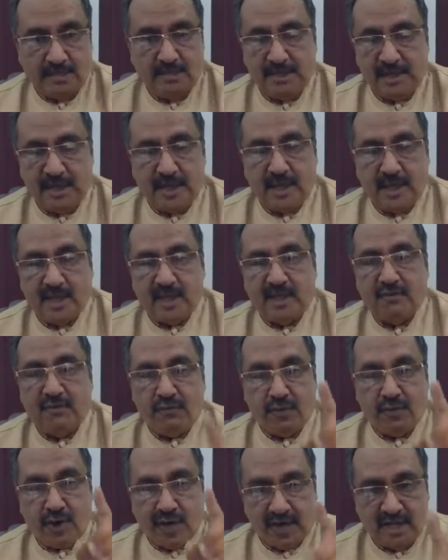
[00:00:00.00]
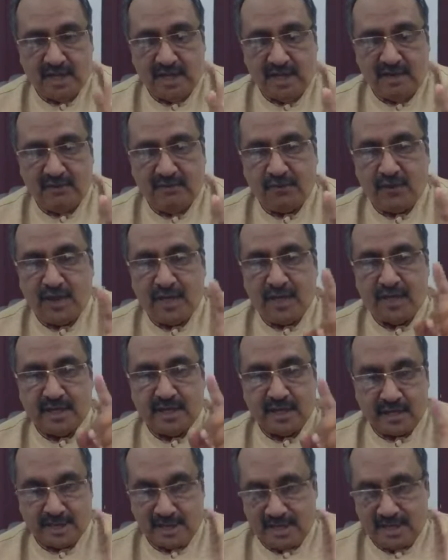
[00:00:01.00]
NPA if you identify
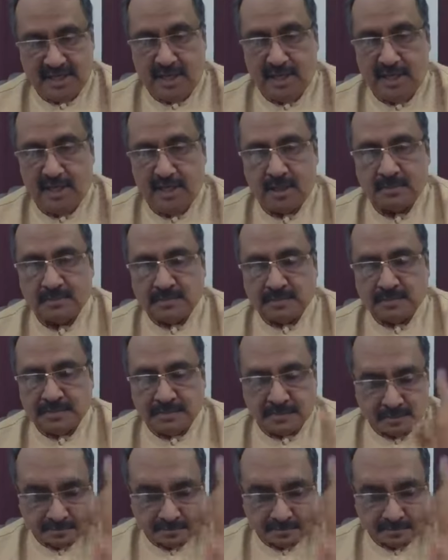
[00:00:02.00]
it correctly.